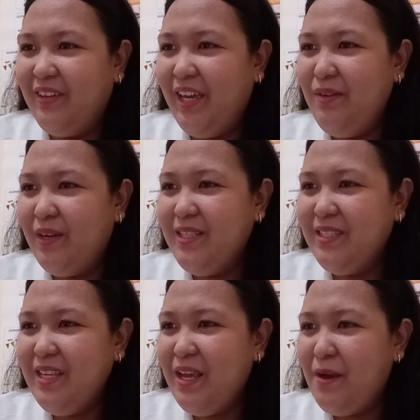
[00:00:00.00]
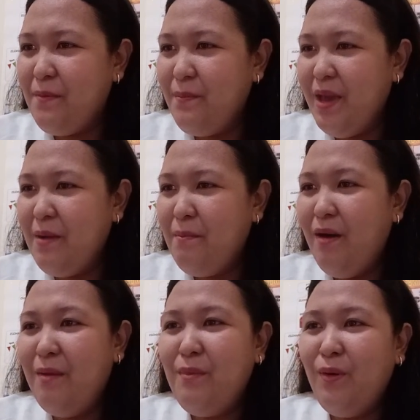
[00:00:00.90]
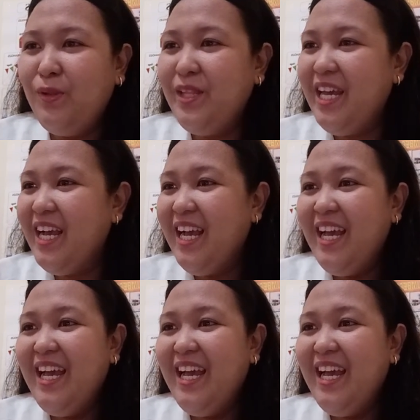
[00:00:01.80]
Okay, you can see your Big Mom holding